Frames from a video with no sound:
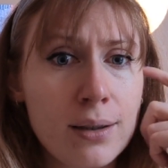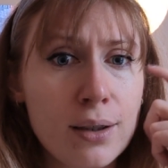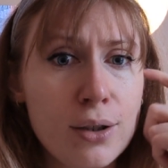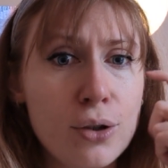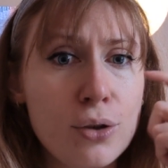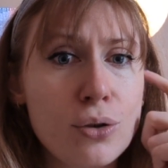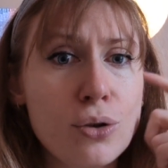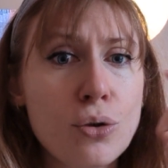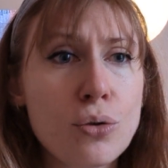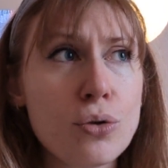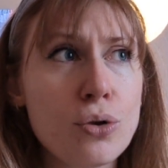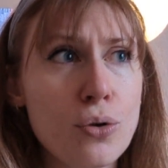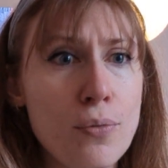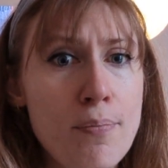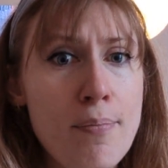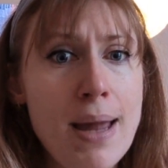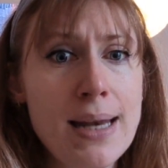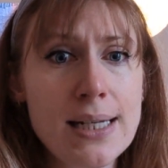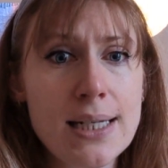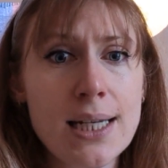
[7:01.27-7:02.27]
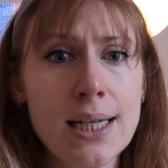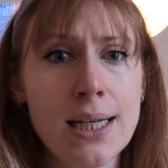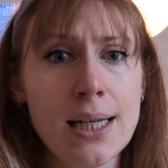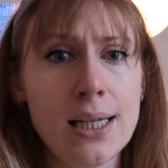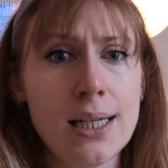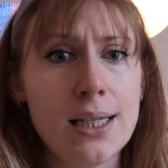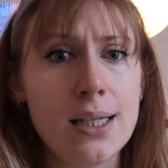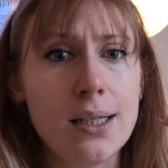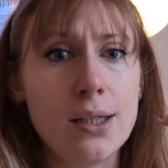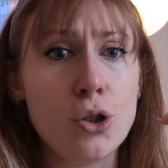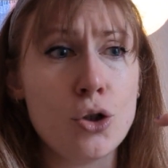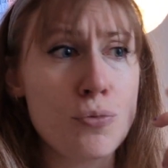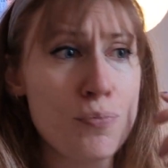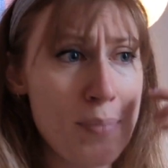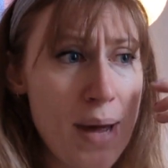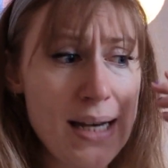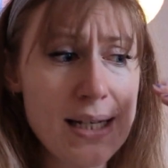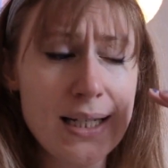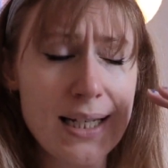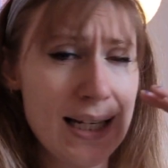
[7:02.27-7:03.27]
You're mentally
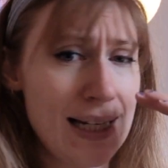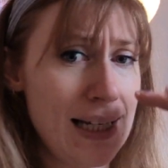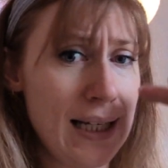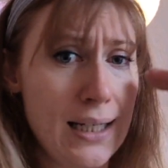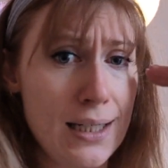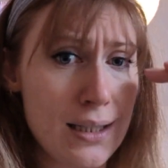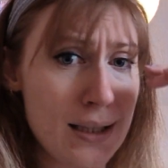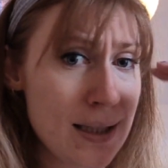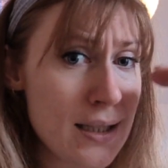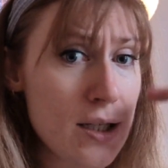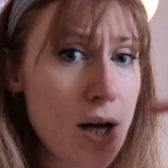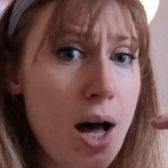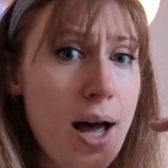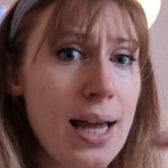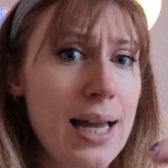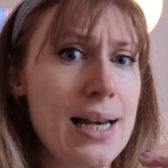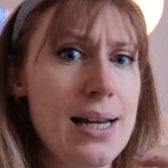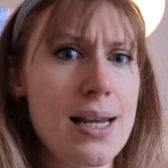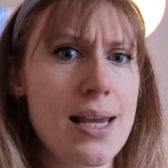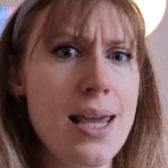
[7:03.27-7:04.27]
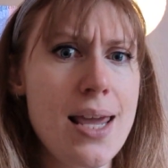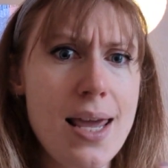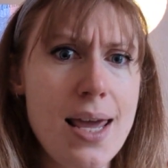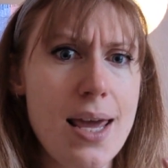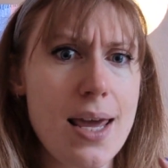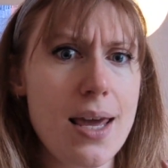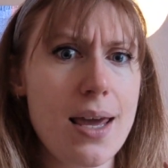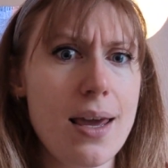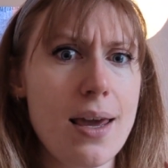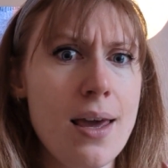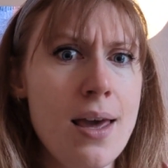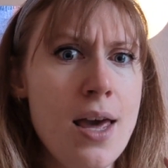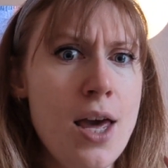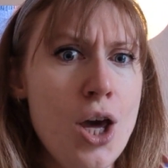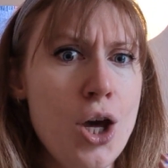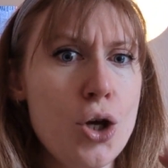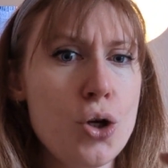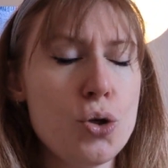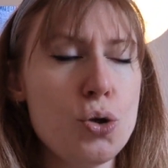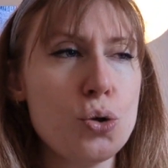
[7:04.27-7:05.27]
entirely here.
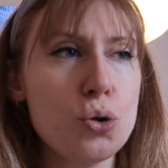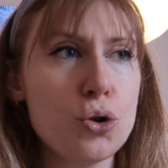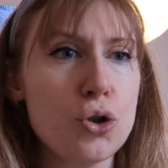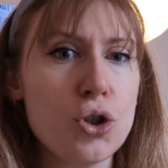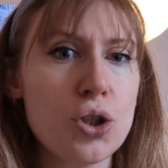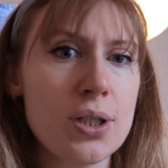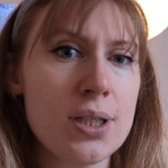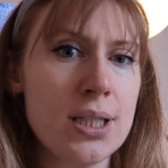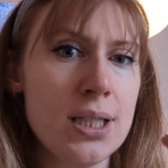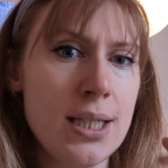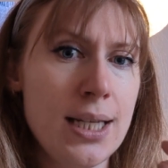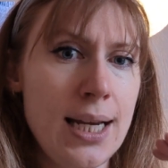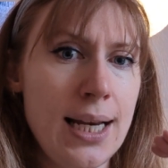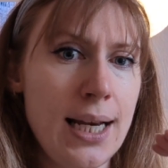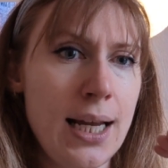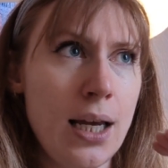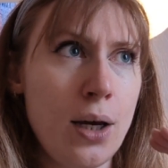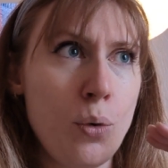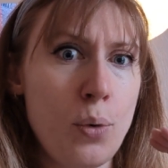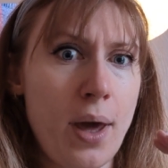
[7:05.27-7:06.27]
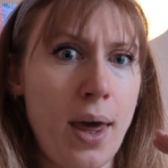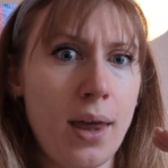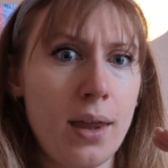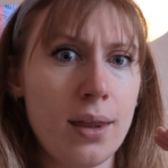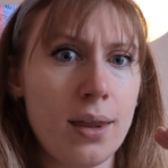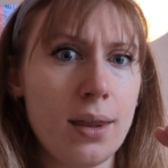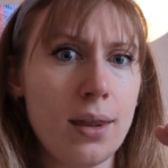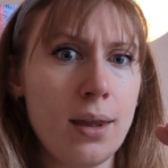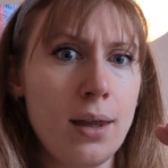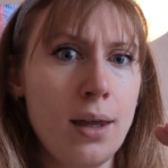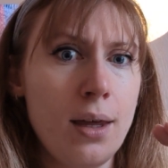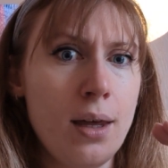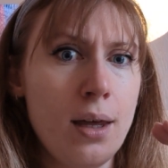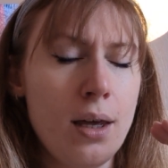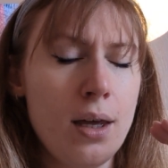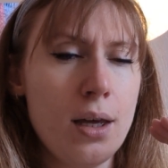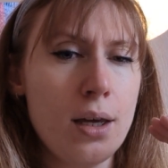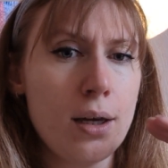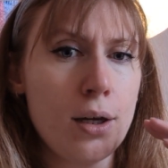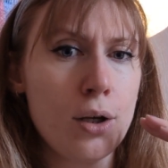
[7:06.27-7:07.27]
You're just dealing with
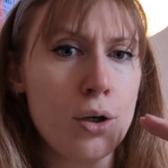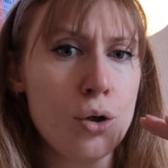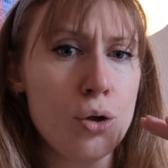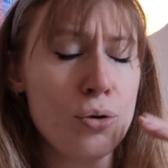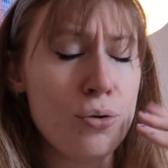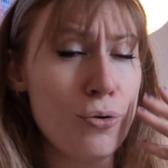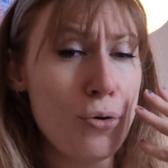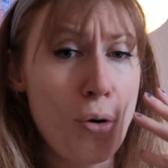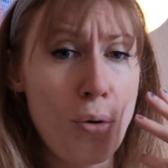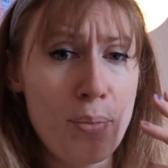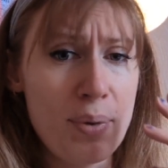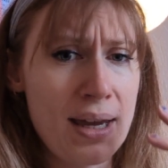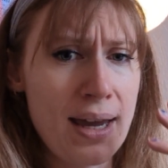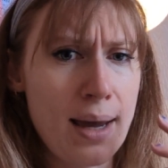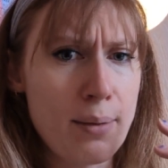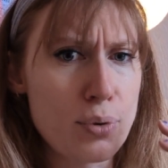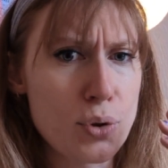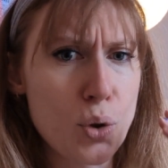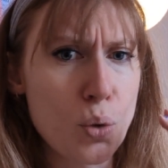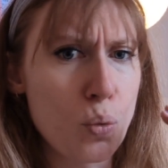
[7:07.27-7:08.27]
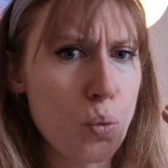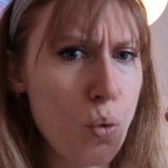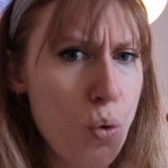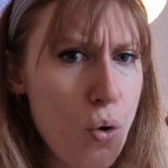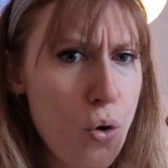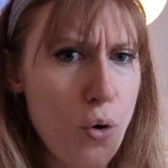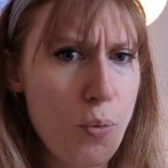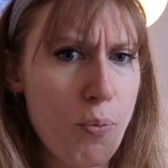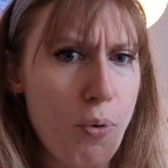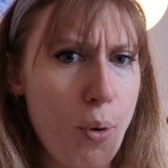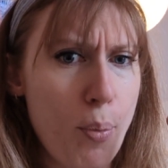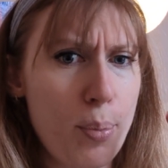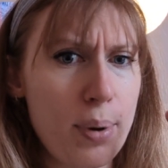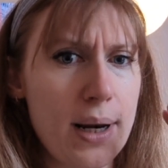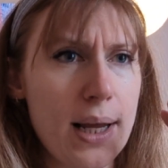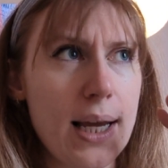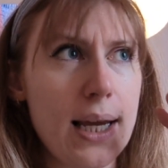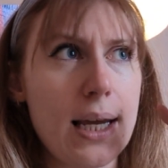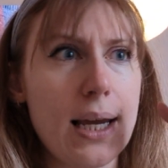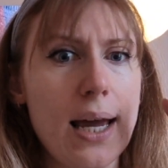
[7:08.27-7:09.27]
not being able to walk
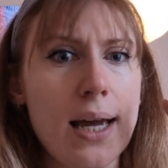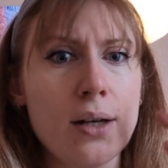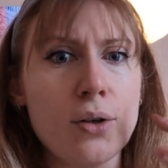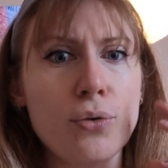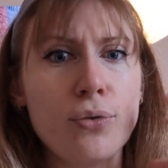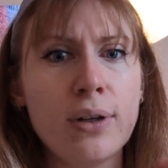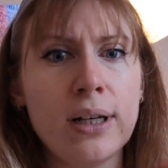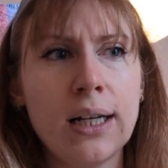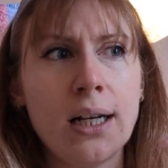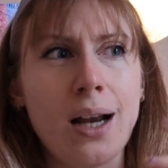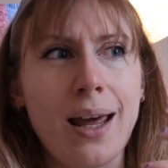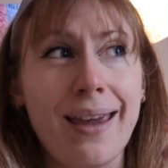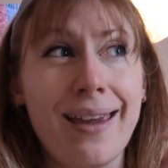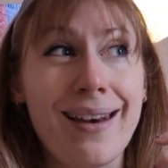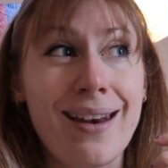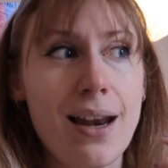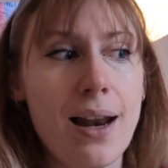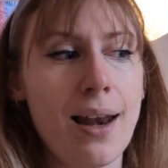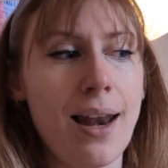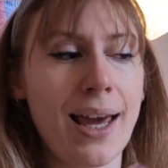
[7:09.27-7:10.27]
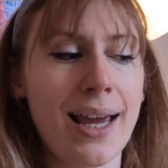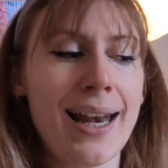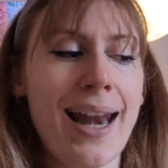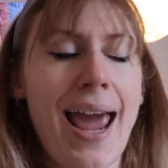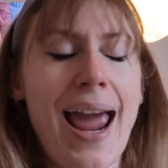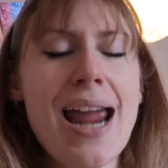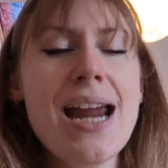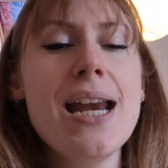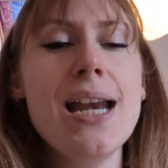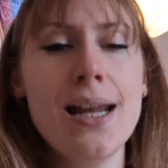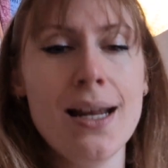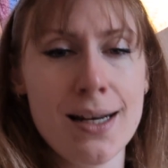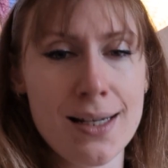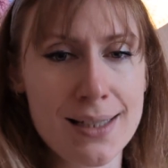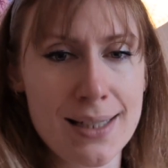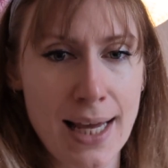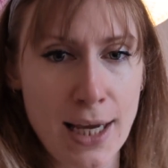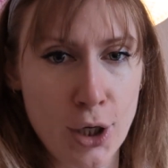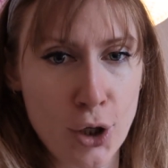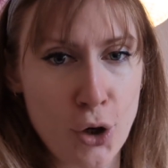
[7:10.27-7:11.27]
properly and feeling like an alien
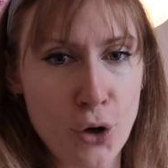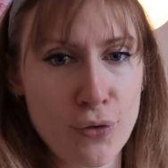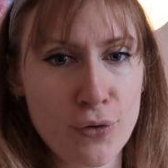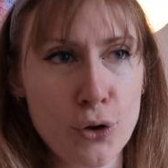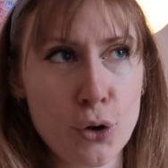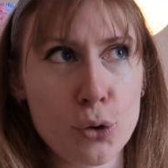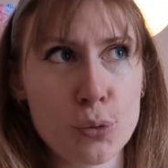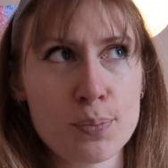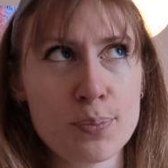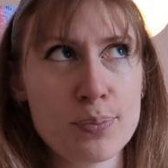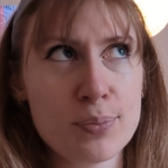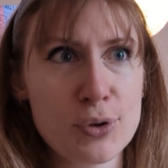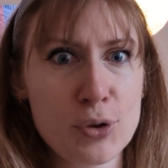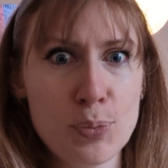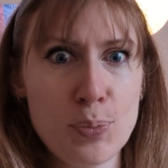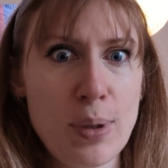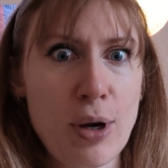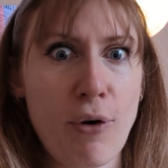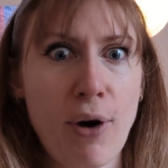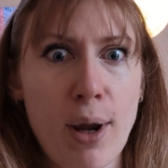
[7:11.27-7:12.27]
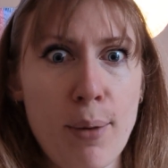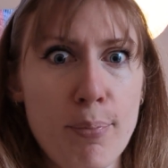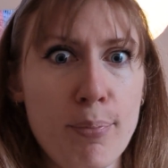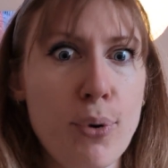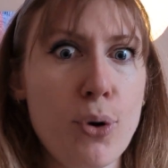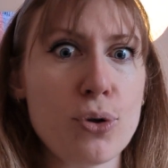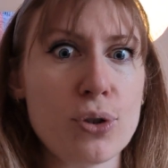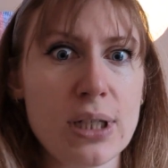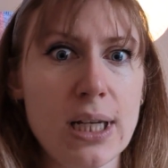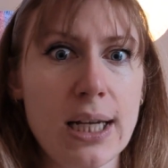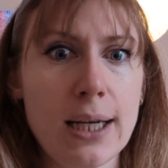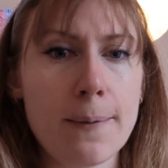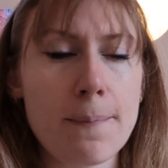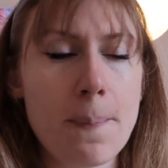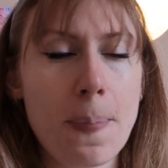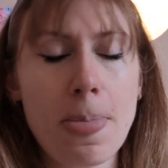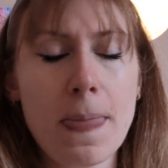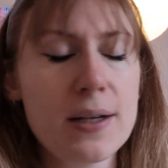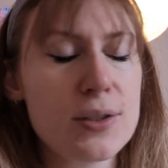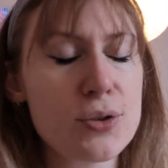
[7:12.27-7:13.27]
has taken over your spirit and body.
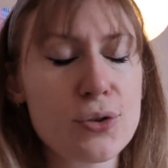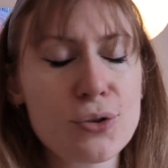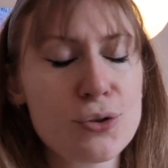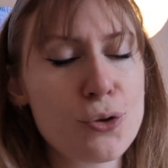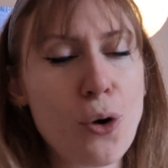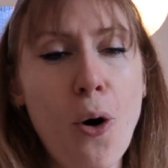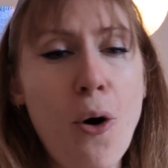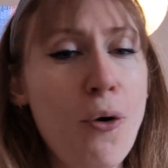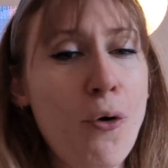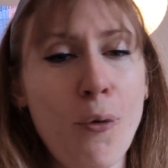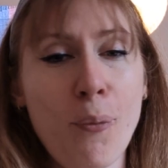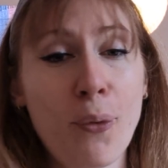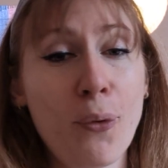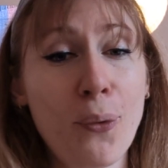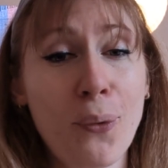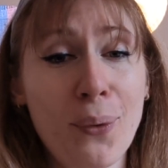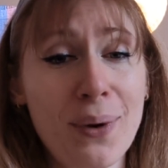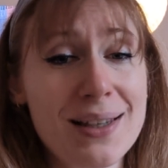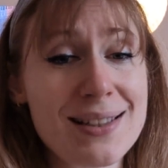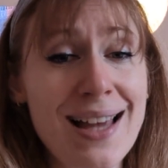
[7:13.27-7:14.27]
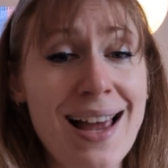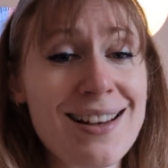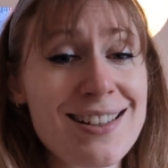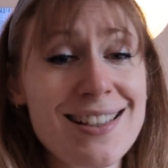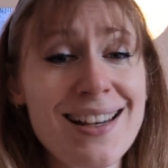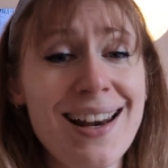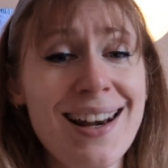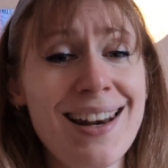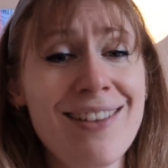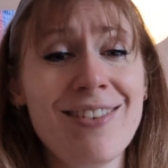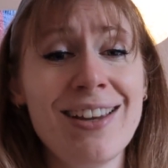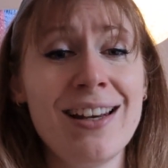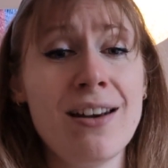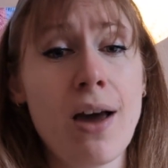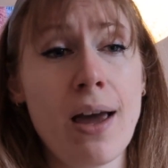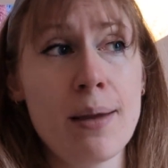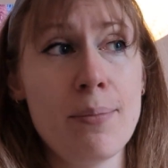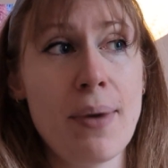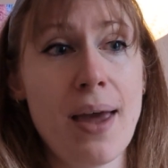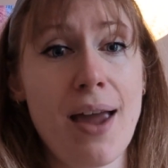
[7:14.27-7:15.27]
It's horrible. It's actually a living
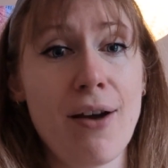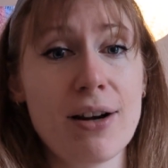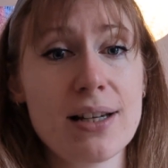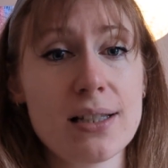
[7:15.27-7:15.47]
nightmare.